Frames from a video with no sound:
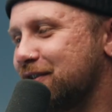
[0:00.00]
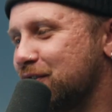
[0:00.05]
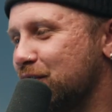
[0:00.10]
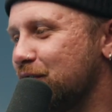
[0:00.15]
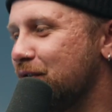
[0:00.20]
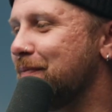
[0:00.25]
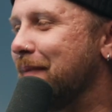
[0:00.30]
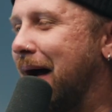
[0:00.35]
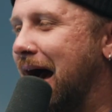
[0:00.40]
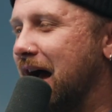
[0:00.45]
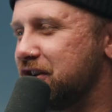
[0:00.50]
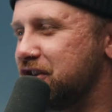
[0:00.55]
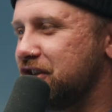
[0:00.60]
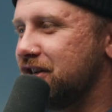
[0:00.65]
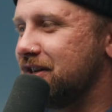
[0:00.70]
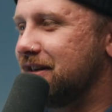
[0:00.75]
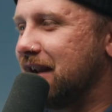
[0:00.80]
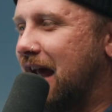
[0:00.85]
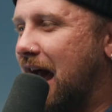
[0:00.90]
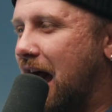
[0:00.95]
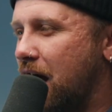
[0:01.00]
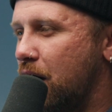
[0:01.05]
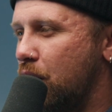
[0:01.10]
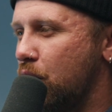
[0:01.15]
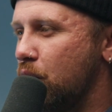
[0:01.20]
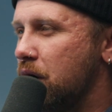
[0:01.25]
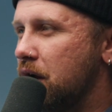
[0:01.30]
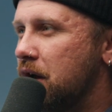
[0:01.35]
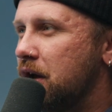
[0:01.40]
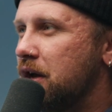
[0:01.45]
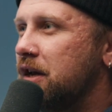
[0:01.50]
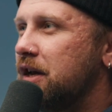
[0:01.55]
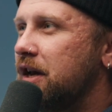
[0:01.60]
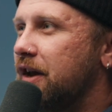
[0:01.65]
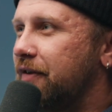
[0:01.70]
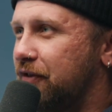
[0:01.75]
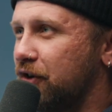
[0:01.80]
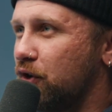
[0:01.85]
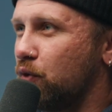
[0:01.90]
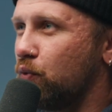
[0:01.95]
so imagine now
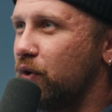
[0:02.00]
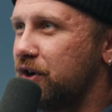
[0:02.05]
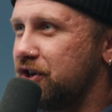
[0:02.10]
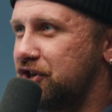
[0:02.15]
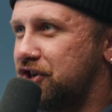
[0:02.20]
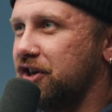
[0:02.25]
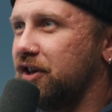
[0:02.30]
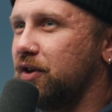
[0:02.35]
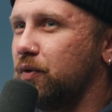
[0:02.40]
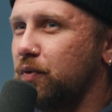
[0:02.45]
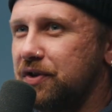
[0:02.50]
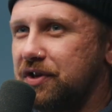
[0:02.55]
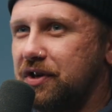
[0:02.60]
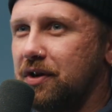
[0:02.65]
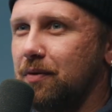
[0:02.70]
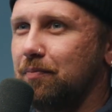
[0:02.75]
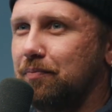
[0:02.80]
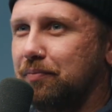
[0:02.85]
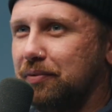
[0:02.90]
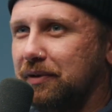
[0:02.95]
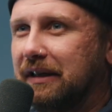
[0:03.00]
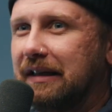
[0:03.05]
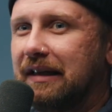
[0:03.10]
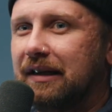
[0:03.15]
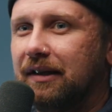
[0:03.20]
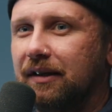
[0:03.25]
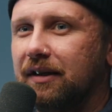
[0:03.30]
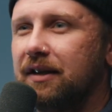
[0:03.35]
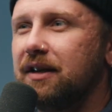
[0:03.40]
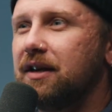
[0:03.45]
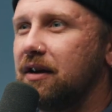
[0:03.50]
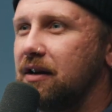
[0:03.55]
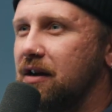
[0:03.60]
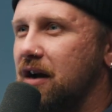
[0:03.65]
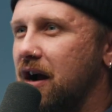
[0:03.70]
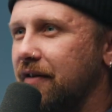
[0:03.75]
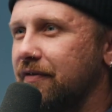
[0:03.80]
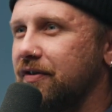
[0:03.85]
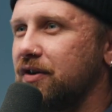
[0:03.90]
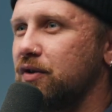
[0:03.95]
if your windshield was completely
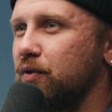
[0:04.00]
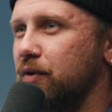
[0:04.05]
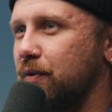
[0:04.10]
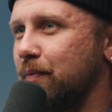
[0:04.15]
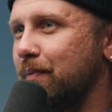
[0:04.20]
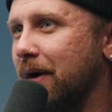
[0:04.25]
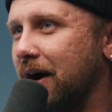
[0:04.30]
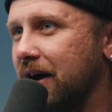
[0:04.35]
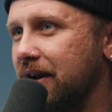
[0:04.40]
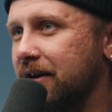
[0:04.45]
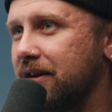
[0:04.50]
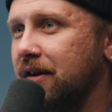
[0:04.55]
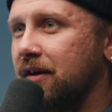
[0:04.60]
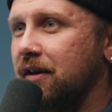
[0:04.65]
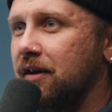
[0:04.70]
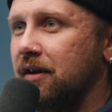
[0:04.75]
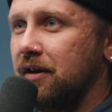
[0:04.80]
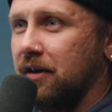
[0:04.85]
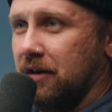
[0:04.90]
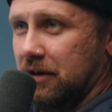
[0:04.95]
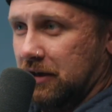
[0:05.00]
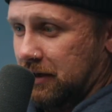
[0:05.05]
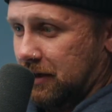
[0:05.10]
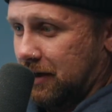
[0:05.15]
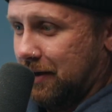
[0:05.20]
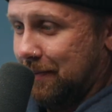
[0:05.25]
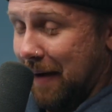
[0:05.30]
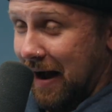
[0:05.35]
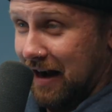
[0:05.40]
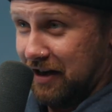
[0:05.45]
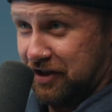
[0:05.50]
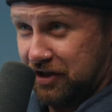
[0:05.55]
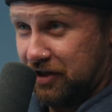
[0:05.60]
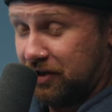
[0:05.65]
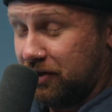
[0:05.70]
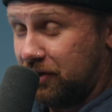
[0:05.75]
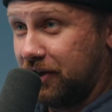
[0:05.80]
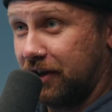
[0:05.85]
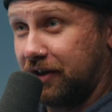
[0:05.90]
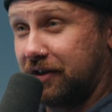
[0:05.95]
covered with mud. Imagine
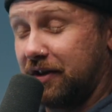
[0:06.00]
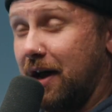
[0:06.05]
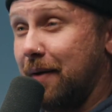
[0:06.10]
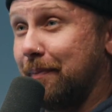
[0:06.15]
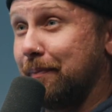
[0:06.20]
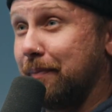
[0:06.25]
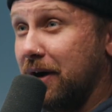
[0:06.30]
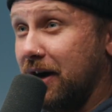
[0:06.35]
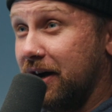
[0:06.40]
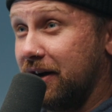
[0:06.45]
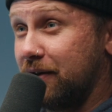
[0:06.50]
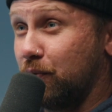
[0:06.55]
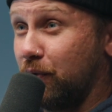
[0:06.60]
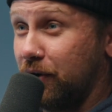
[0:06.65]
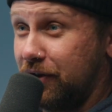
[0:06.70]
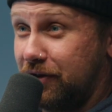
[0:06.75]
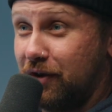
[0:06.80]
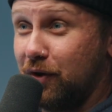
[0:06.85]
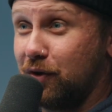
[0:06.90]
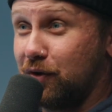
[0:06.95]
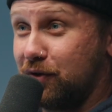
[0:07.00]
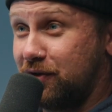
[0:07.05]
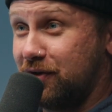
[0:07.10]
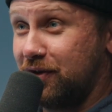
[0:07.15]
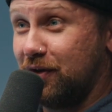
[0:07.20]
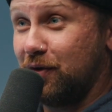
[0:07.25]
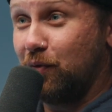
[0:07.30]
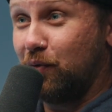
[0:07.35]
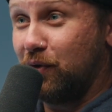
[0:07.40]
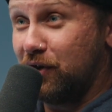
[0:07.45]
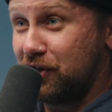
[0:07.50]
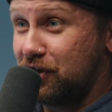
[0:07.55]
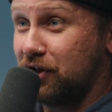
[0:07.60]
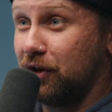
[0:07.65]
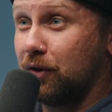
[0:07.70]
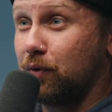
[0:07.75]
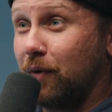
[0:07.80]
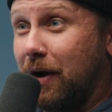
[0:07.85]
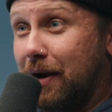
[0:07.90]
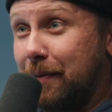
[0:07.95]
you took that mud with those
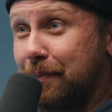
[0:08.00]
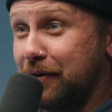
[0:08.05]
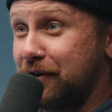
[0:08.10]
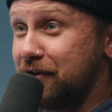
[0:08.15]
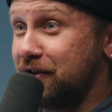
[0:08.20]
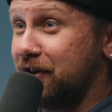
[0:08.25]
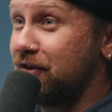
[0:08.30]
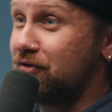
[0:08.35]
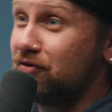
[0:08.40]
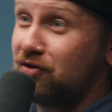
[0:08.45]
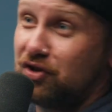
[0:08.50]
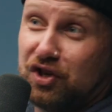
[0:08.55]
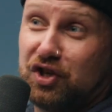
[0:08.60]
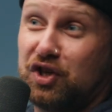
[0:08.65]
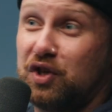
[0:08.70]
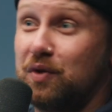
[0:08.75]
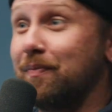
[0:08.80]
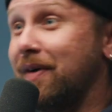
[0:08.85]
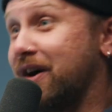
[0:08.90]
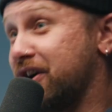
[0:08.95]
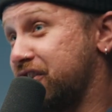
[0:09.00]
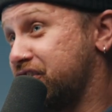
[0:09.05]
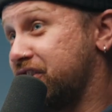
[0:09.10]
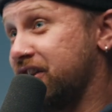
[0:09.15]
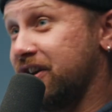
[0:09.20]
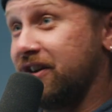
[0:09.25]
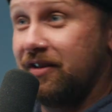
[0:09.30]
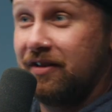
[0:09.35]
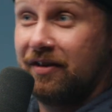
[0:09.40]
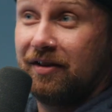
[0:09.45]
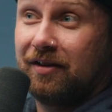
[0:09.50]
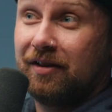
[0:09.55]
windshield wipers and just smudged it.